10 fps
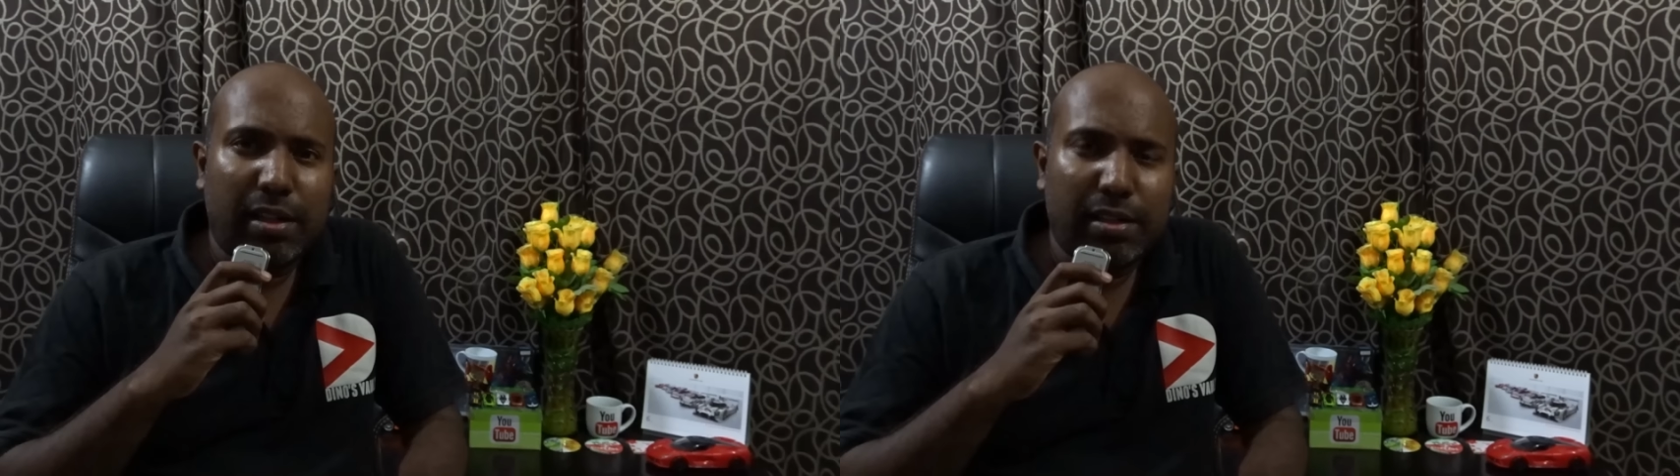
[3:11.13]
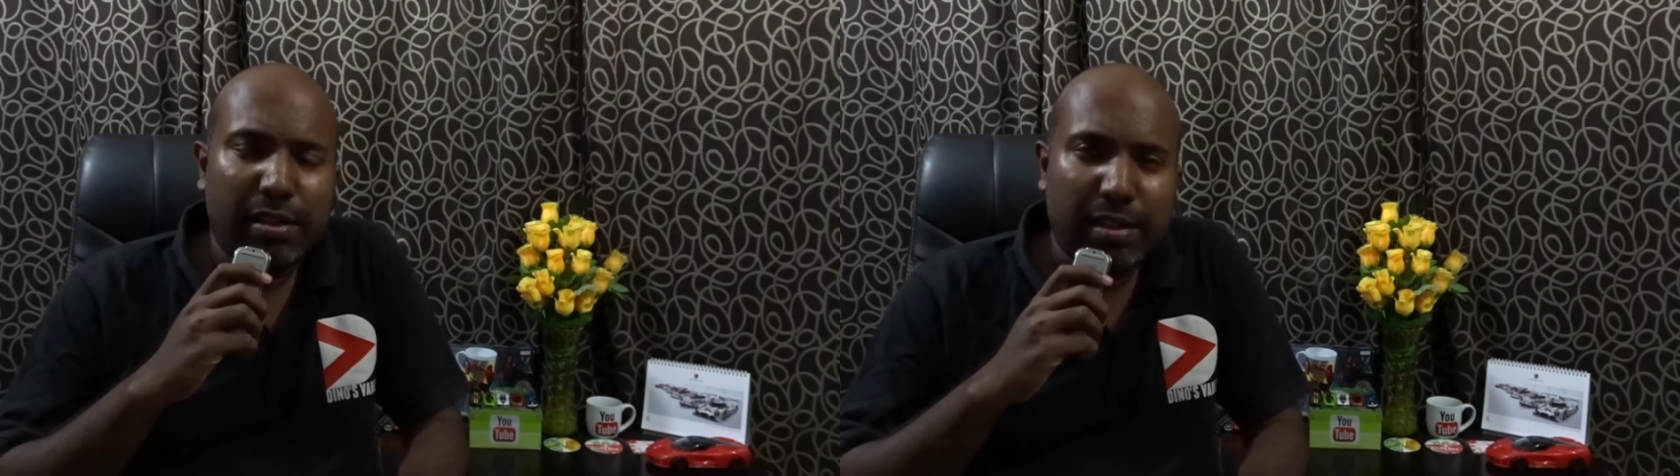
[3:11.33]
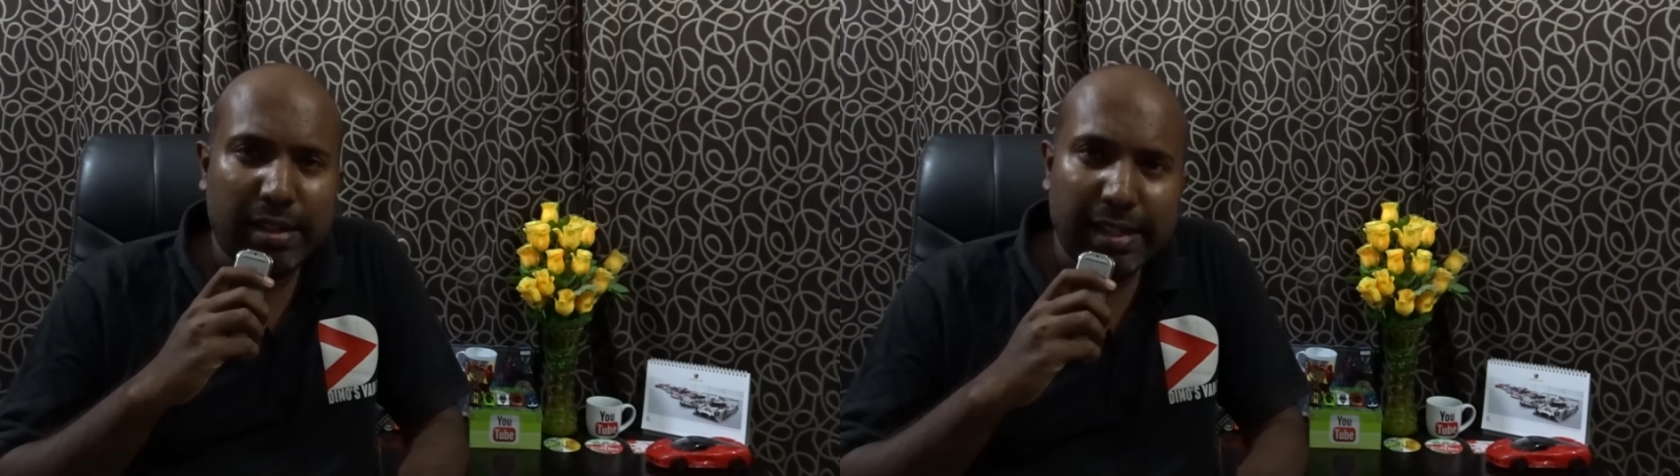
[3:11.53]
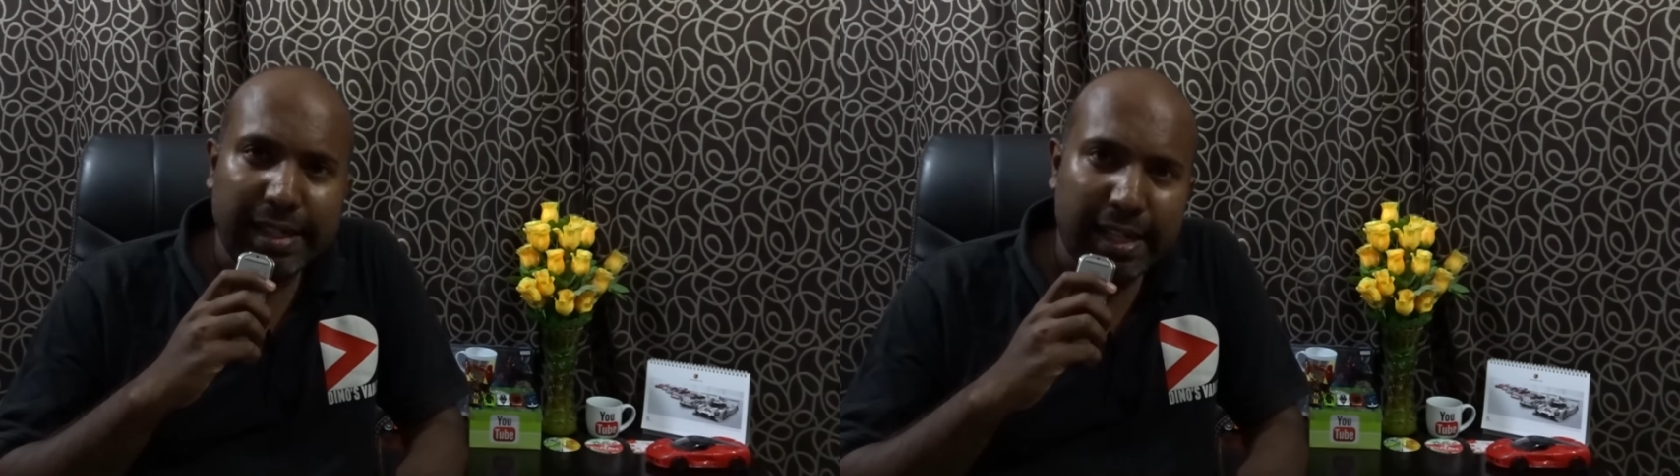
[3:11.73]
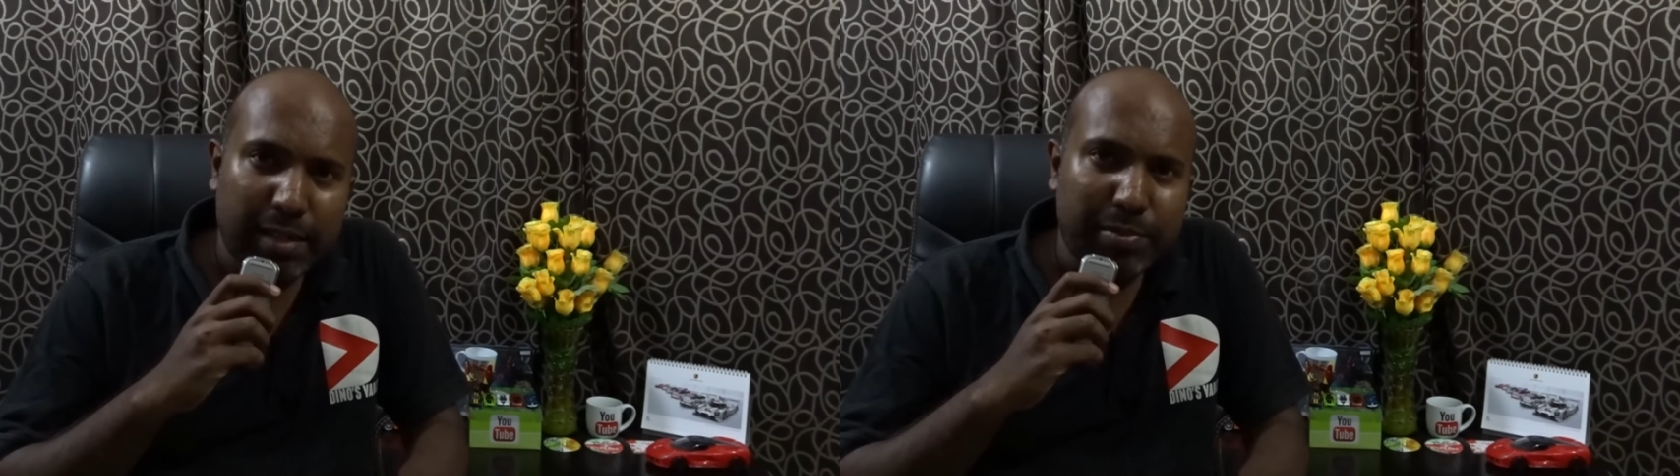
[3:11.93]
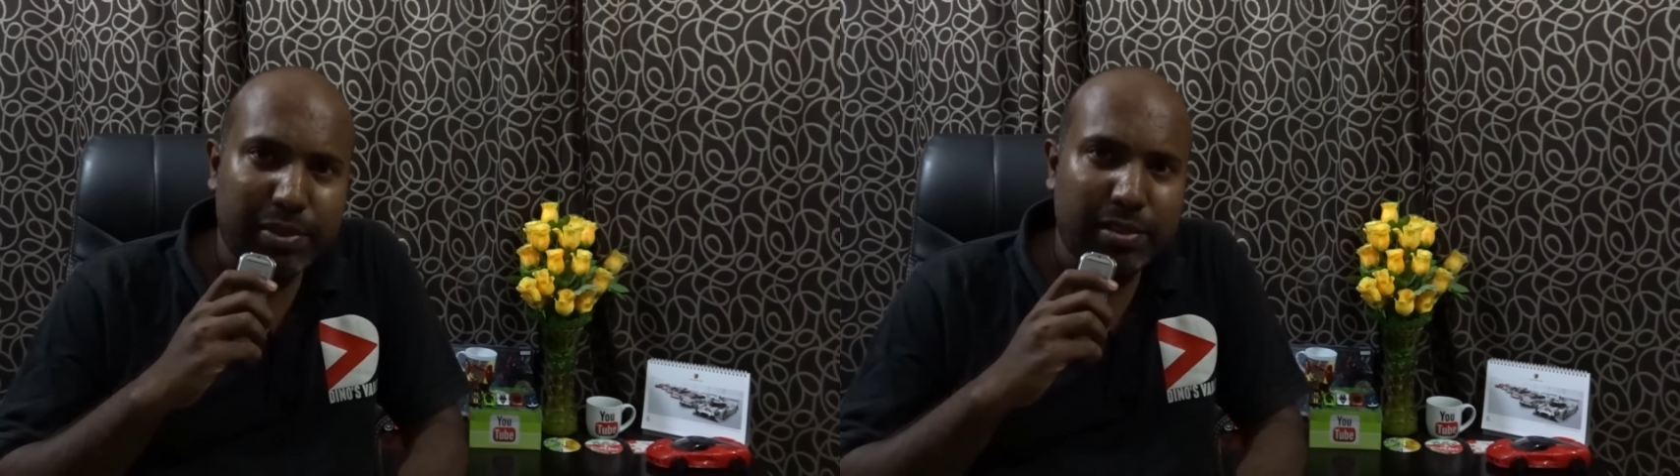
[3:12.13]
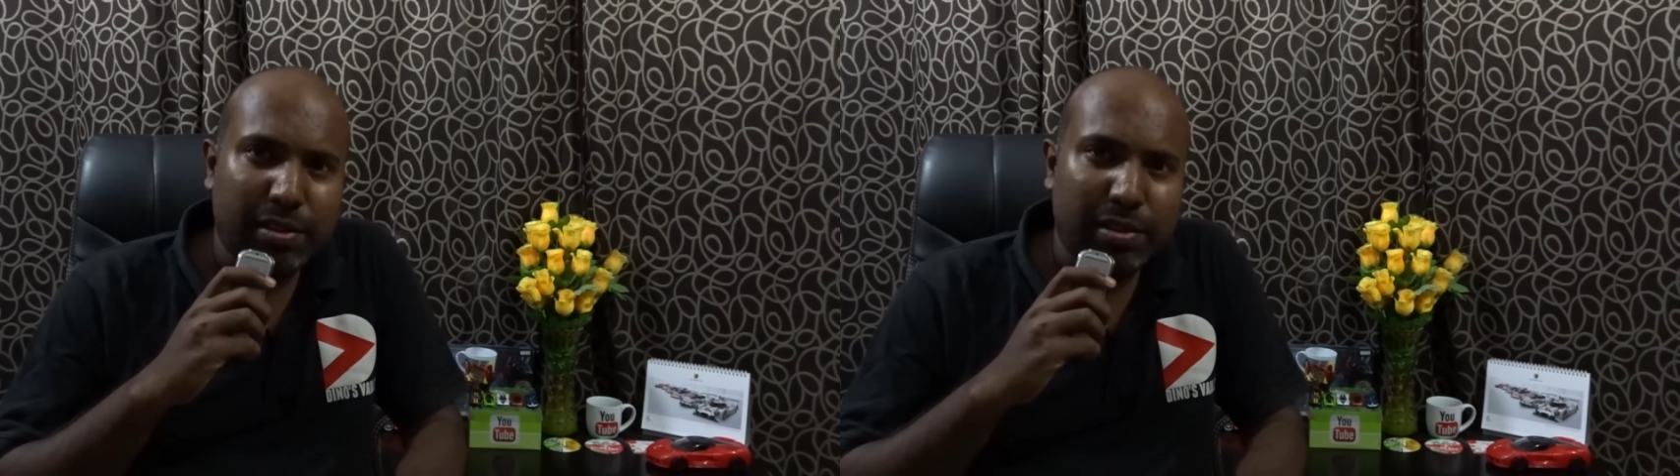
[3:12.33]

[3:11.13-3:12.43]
and it really helps